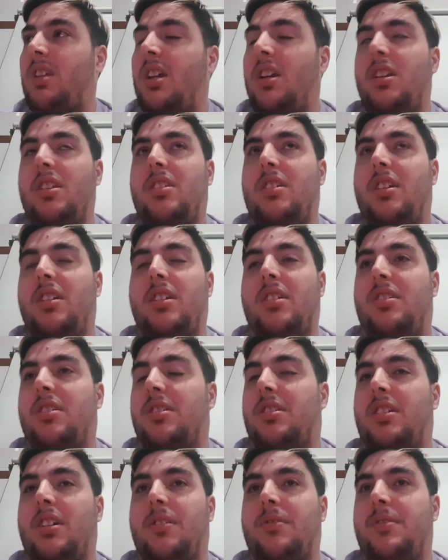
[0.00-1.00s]
It
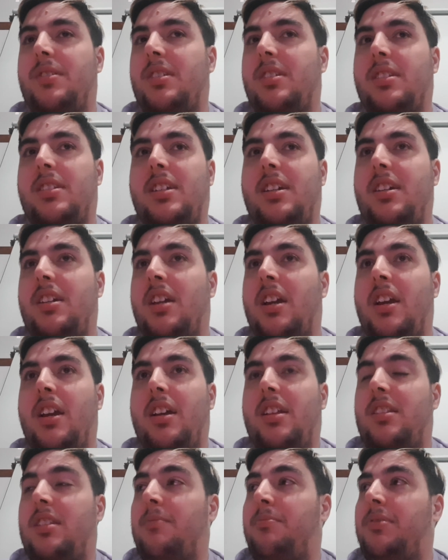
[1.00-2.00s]
just goes to say,
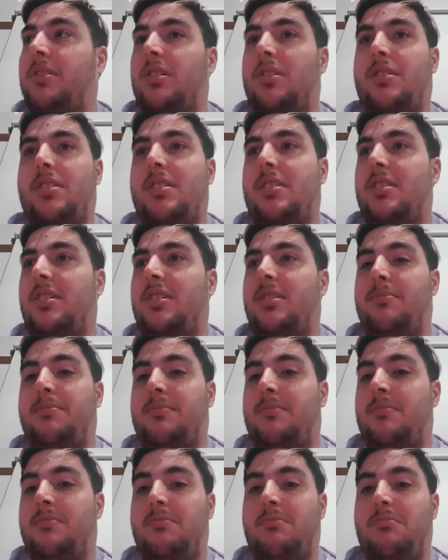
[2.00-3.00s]
the plot's dumb.